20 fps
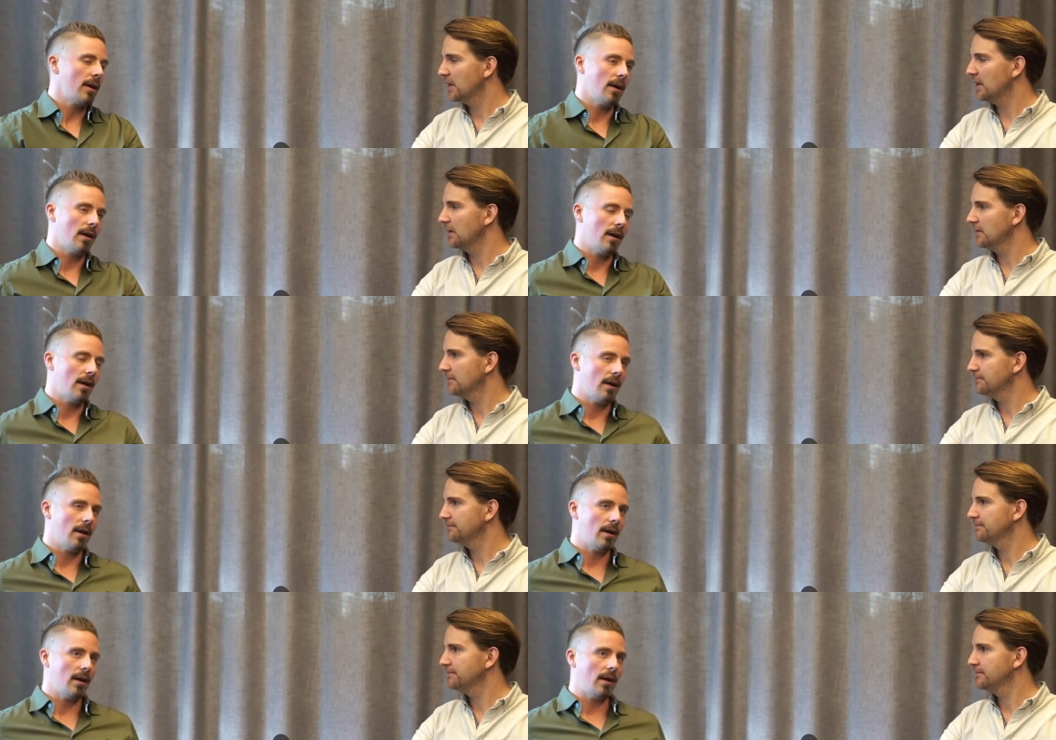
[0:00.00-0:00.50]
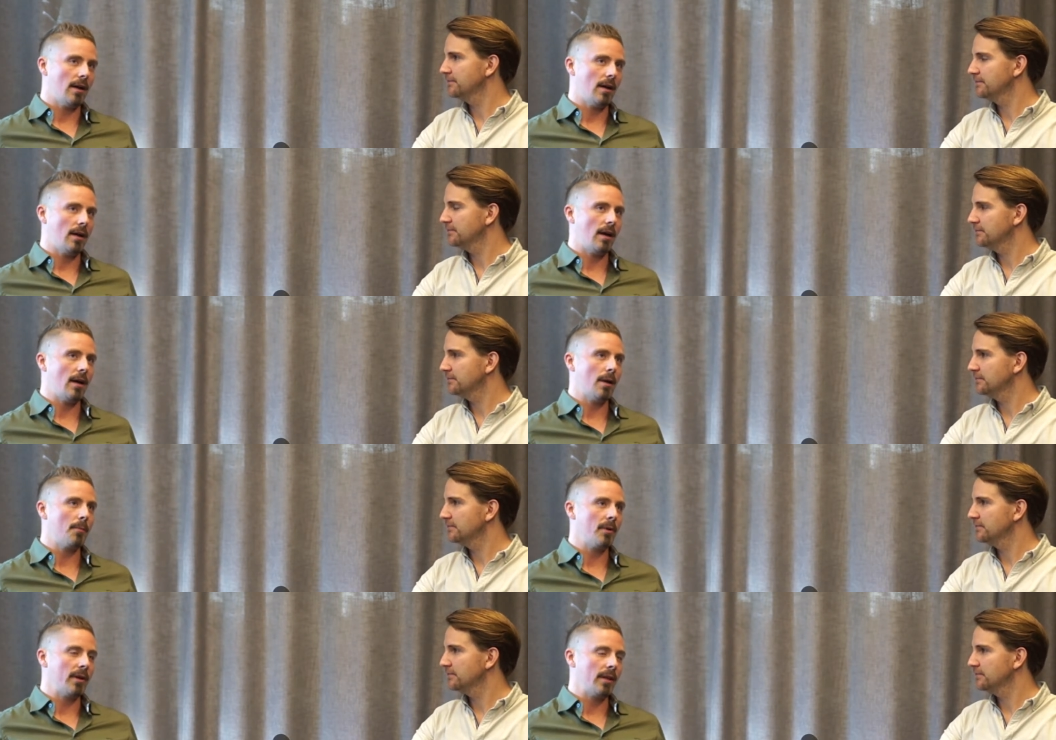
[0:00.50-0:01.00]
Speaker 1: Yeah.
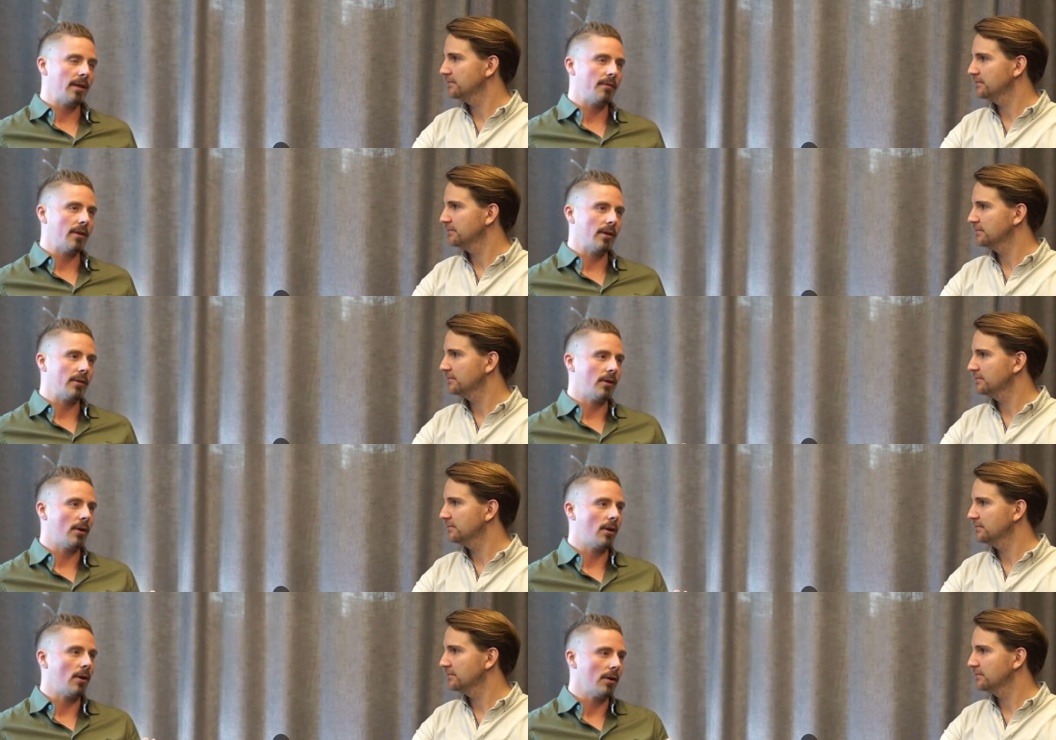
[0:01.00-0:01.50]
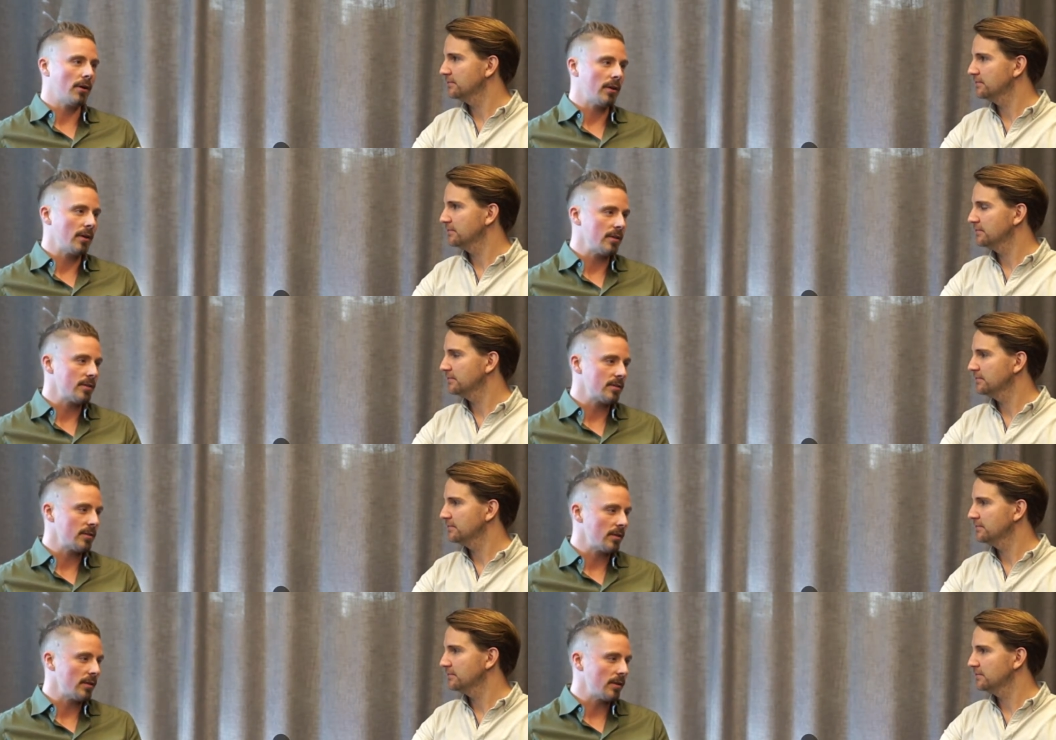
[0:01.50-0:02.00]
I believe that hockey
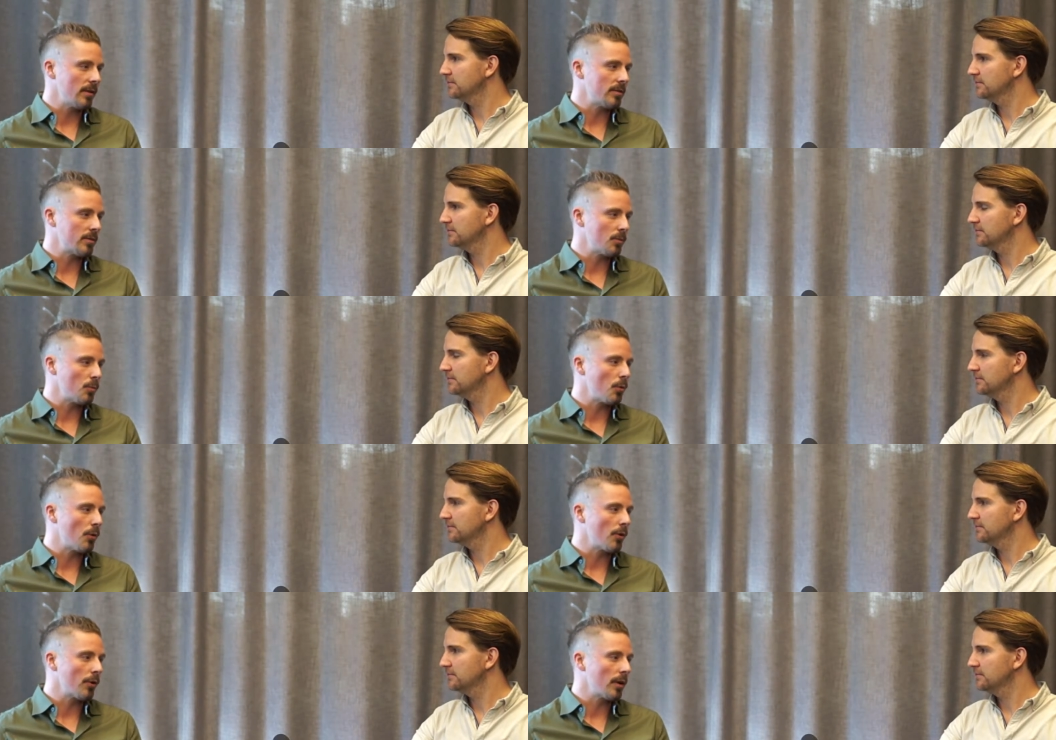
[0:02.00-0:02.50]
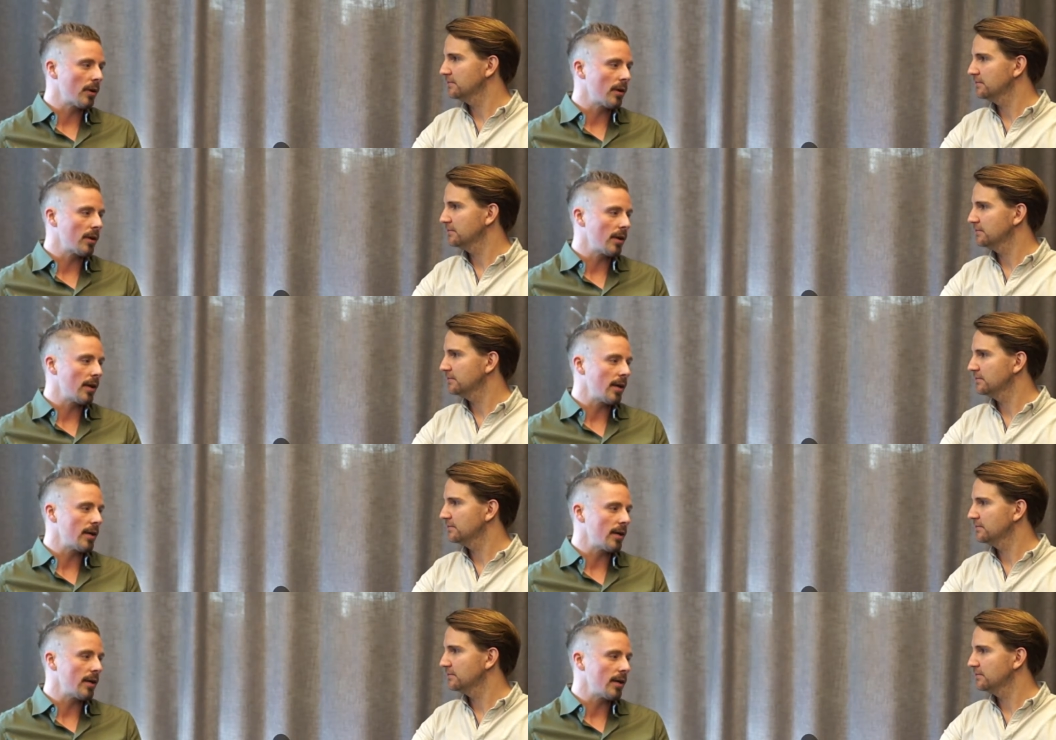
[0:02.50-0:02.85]
is a is a working